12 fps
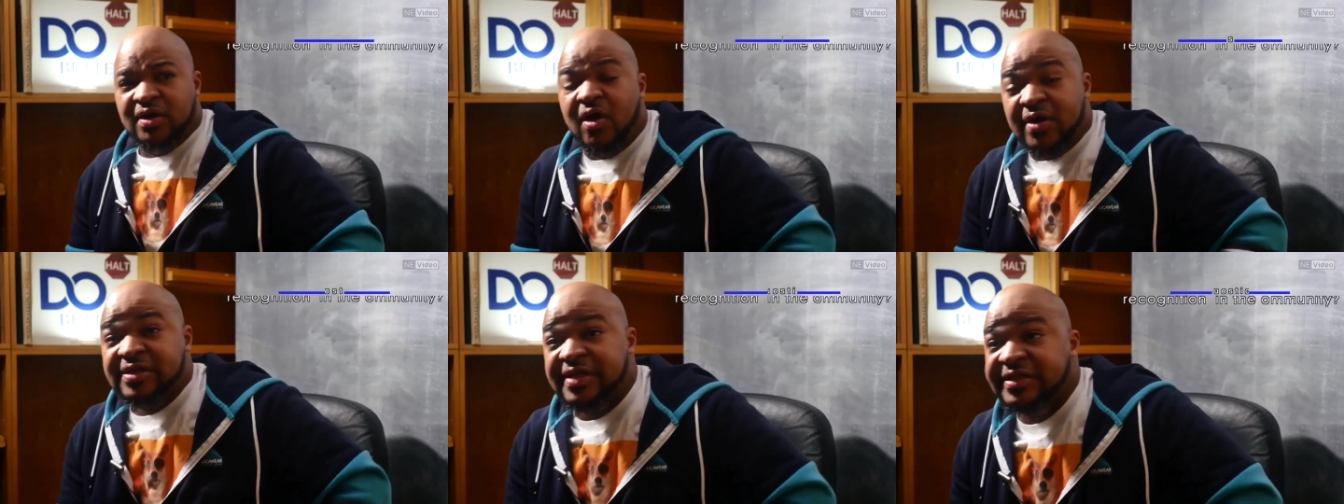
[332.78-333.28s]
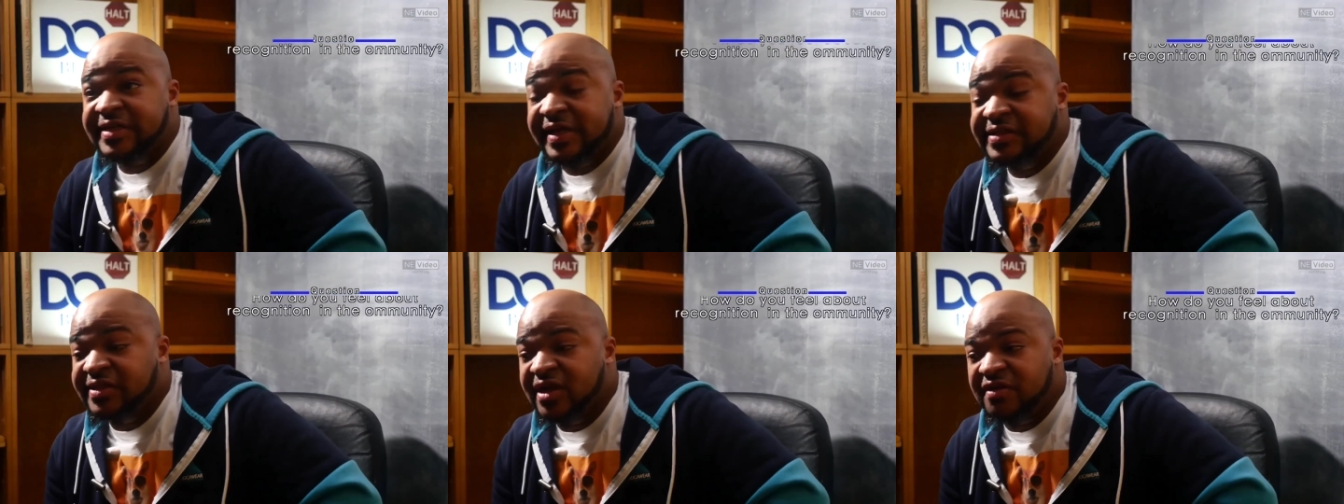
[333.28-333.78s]
No,
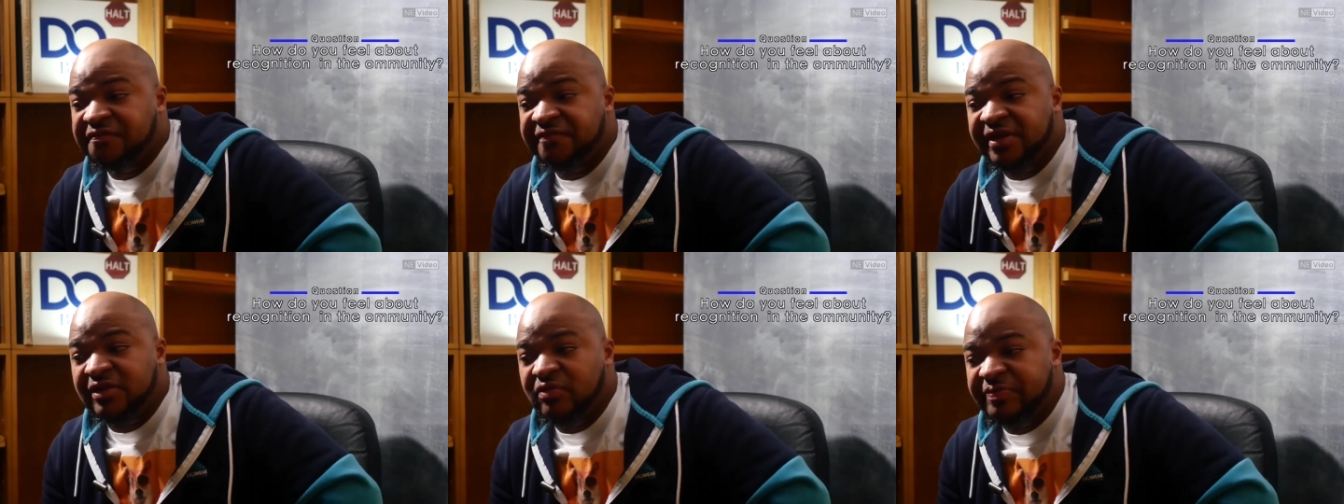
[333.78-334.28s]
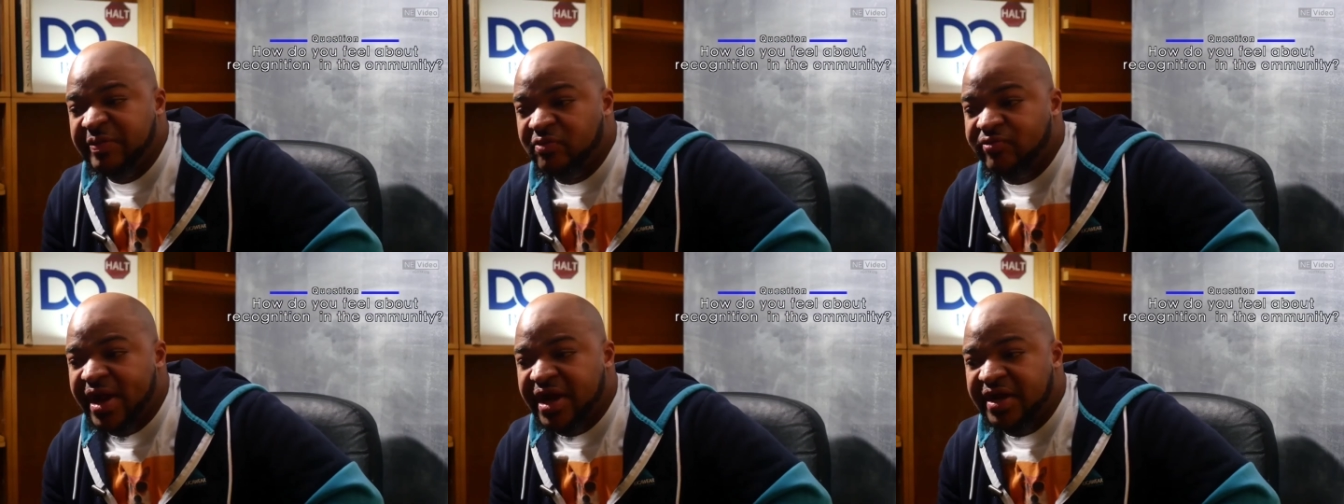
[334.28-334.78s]
it's a good feeling when
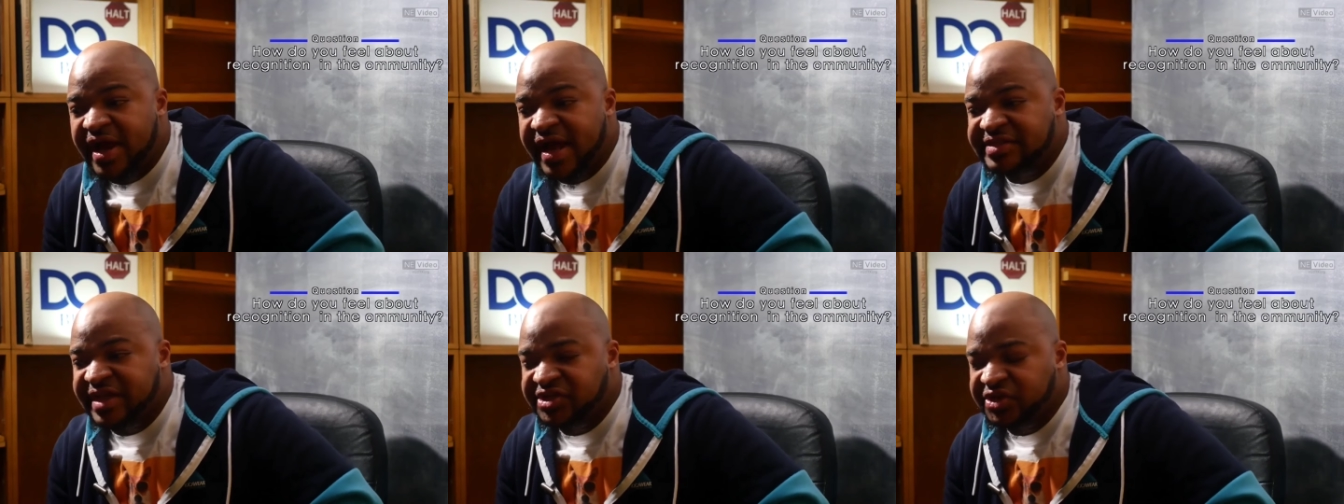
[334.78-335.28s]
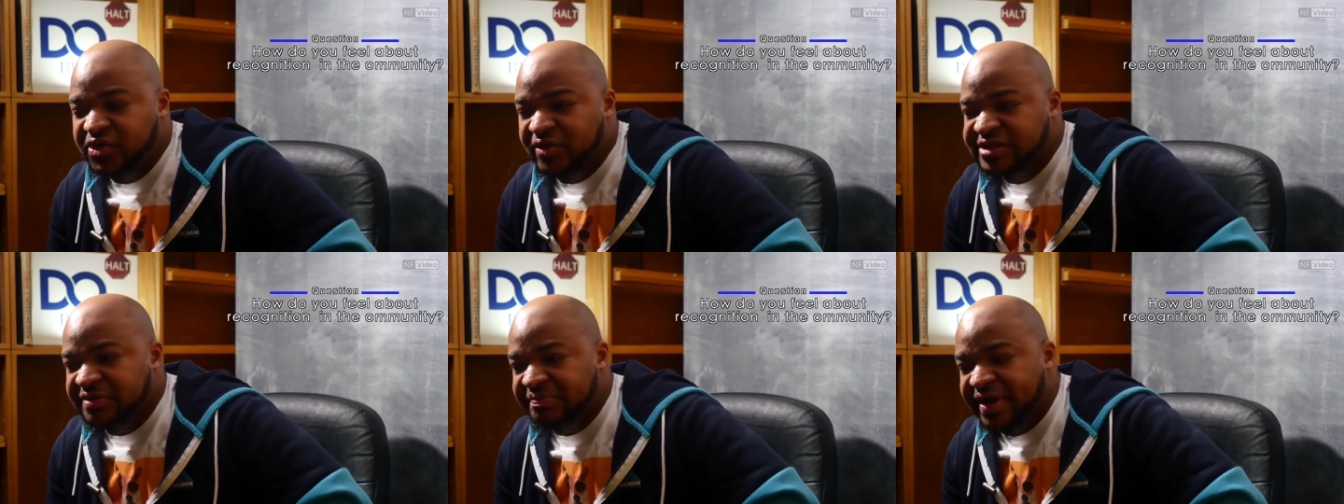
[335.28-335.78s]
people recognize that you're
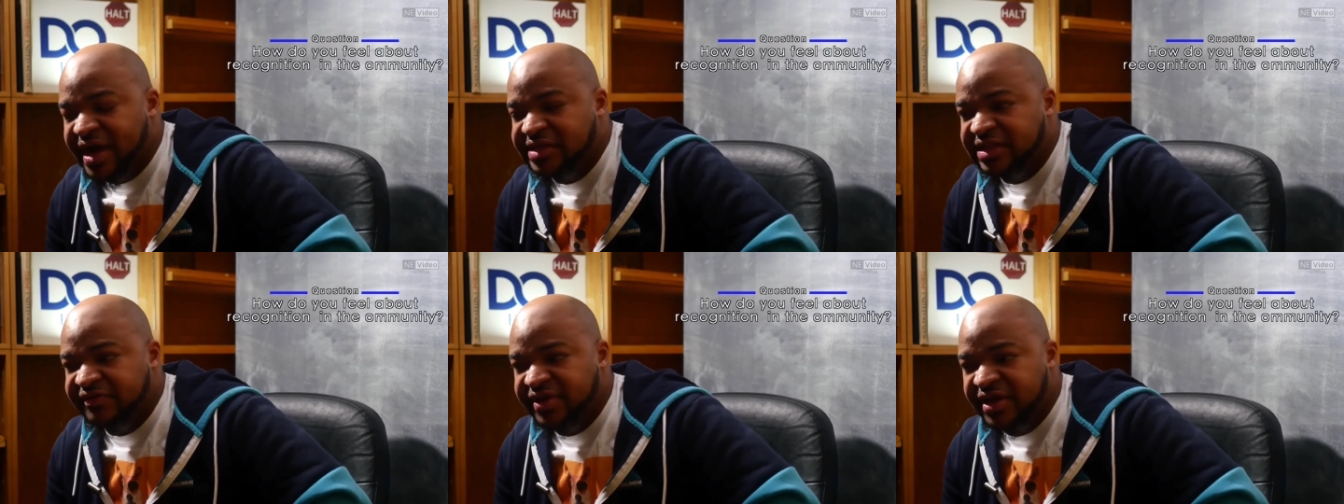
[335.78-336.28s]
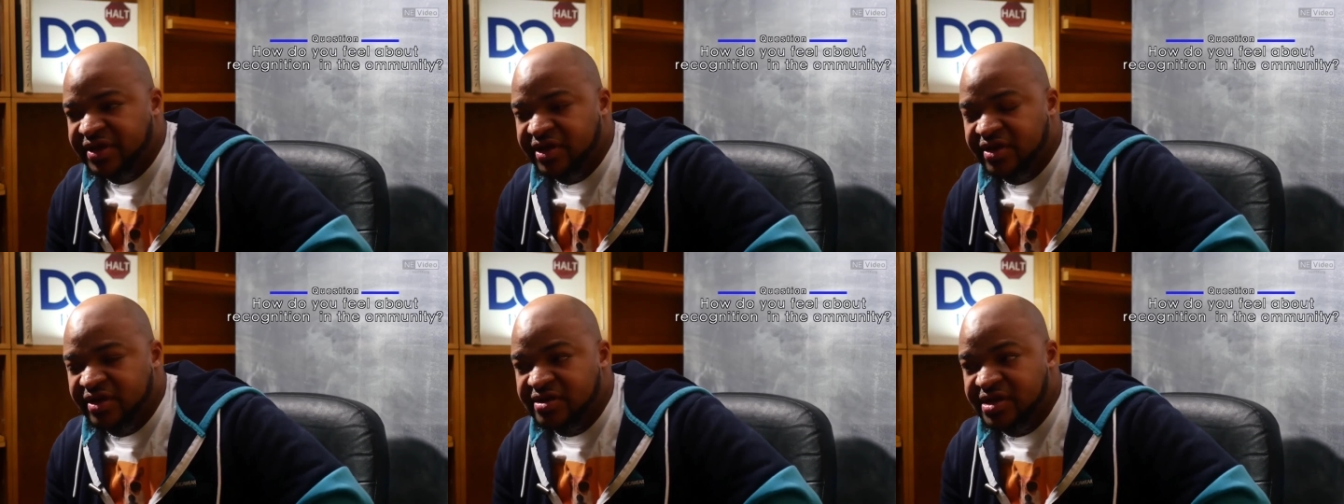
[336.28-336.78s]
doing something positive and
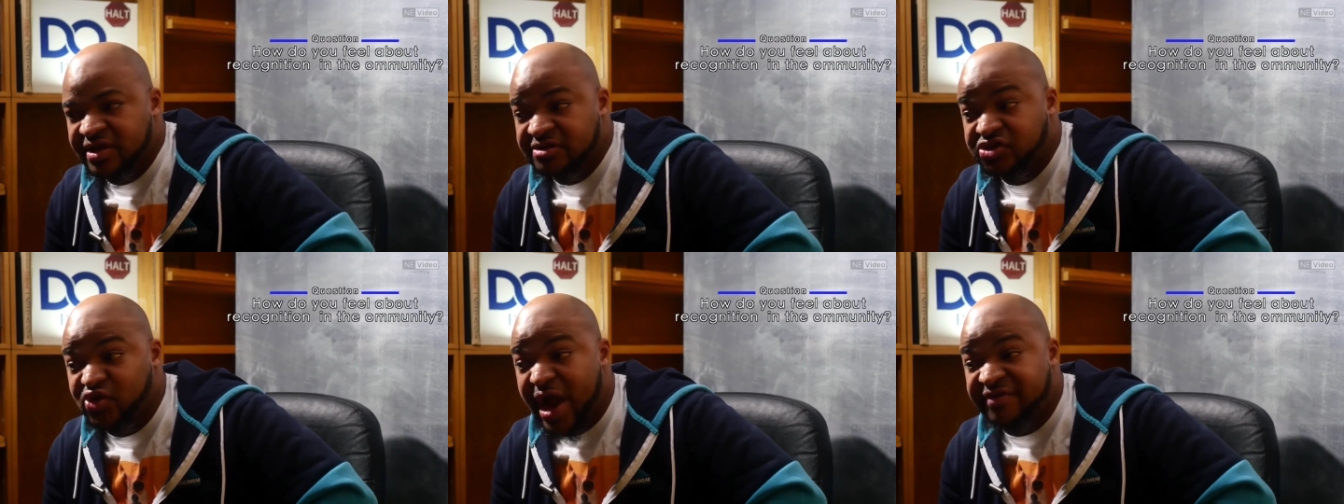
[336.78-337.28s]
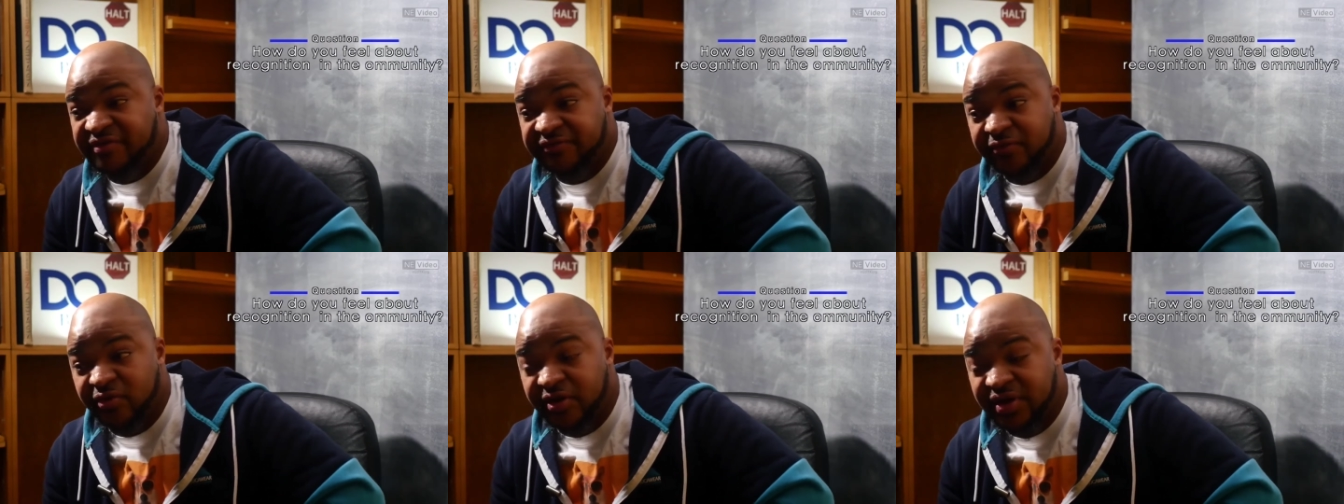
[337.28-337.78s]
you're striving
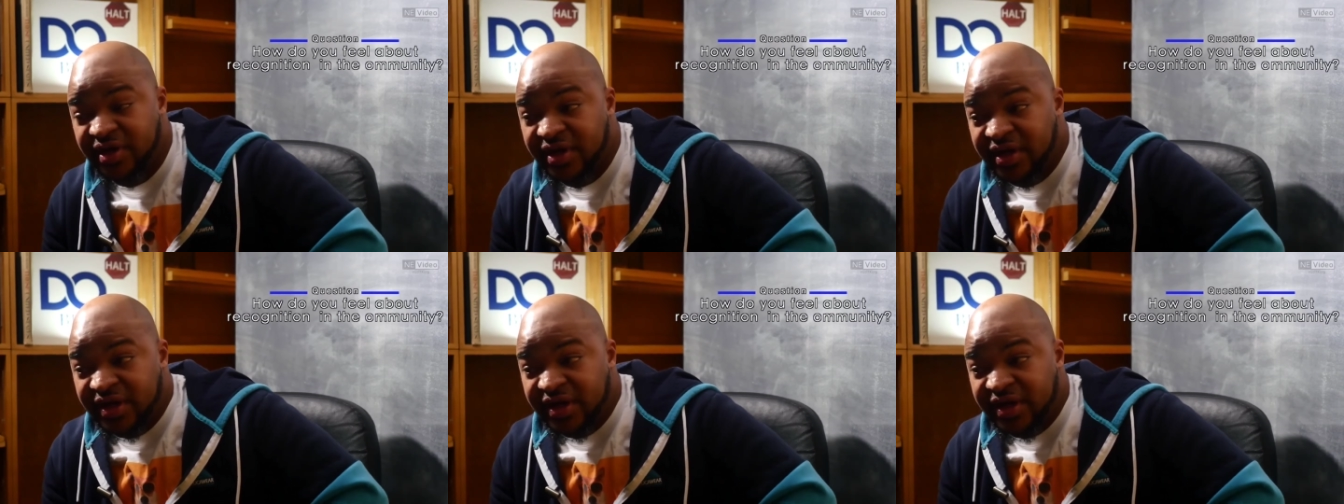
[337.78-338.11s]
for it,